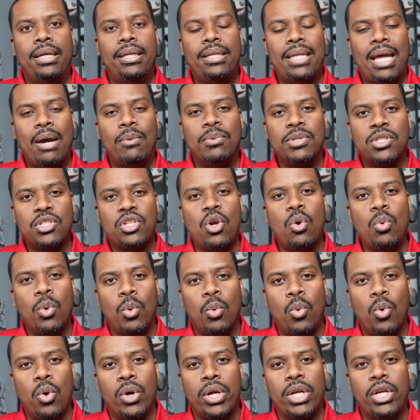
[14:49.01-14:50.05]
That was so
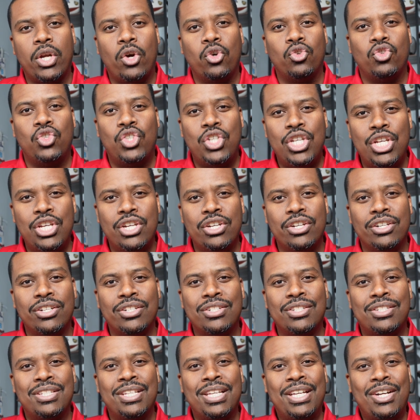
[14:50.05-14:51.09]
rewarding. Those
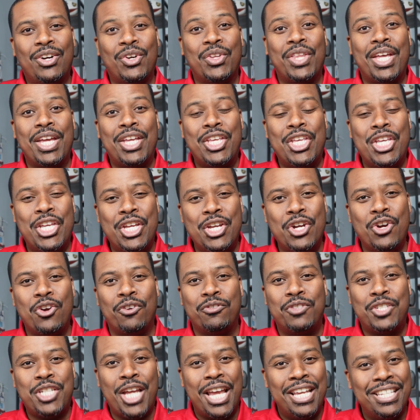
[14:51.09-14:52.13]
years, or that year
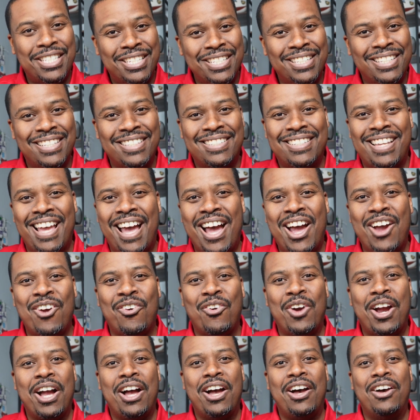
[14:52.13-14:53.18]
of chasing this guy
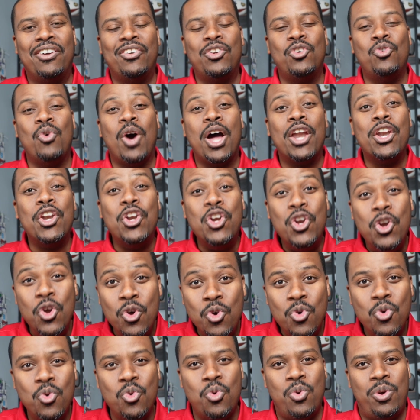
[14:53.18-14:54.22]
around who I
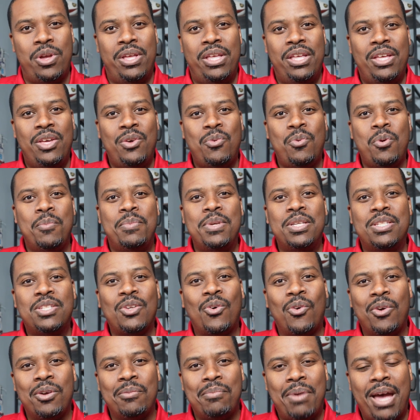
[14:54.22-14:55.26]
knew would be
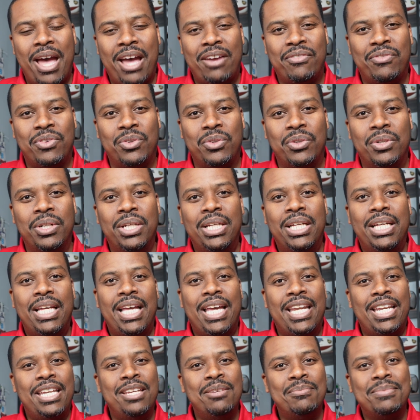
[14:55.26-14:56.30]
so impactful,
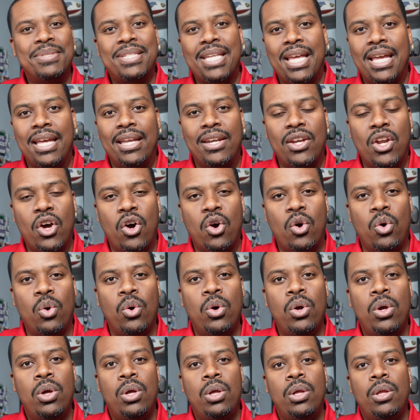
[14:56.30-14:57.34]
and him saying
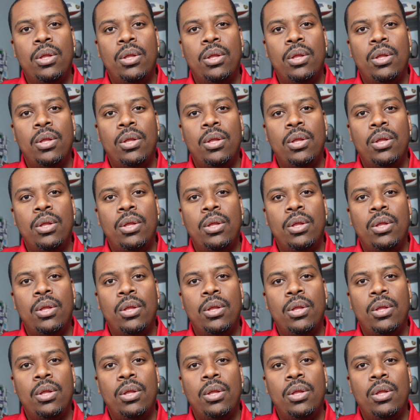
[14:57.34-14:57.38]
no,